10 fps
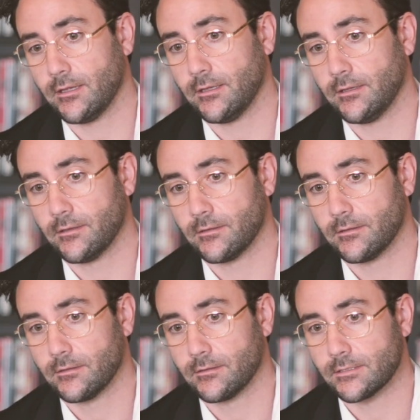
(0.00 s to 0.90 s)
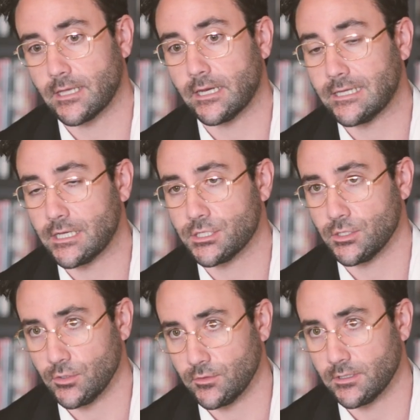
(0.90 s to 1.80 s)
a sanitation
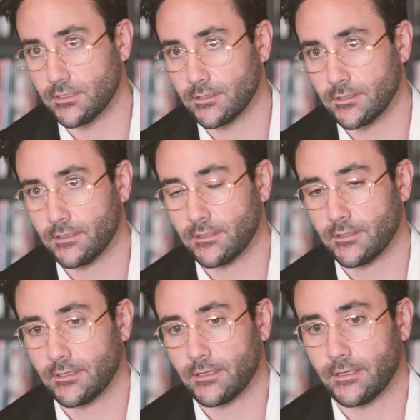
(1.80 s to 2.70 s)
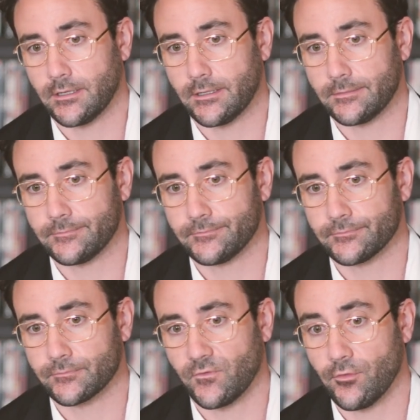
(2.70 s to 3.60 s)
union um,
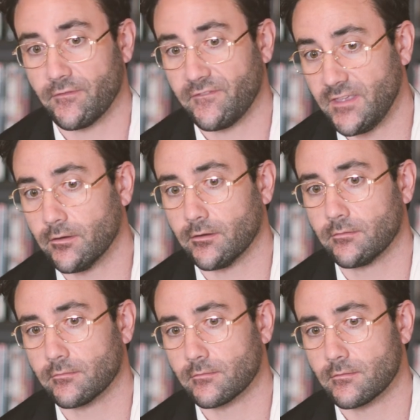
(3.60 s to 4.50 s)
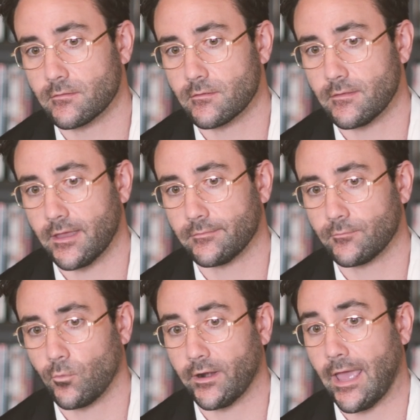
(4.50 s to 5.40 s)
for the fear that
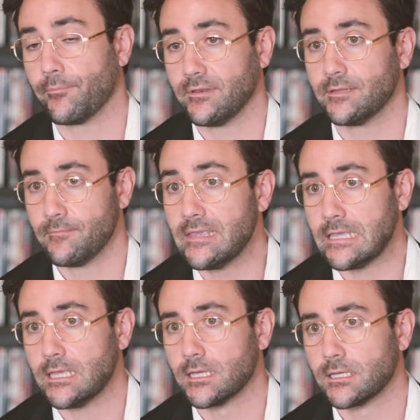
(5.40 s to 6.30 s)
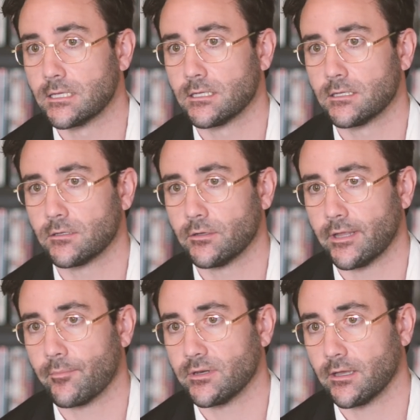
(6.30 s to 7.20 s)
what happened to me could
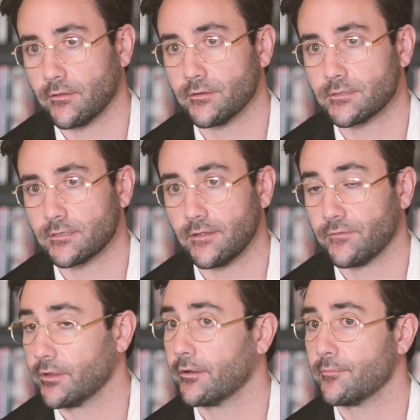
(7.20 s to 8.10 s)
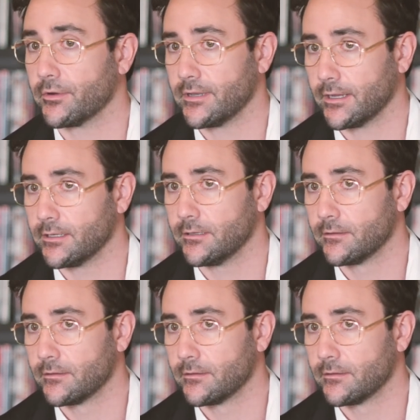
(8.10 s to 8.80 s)
happen to others if they're unprotected.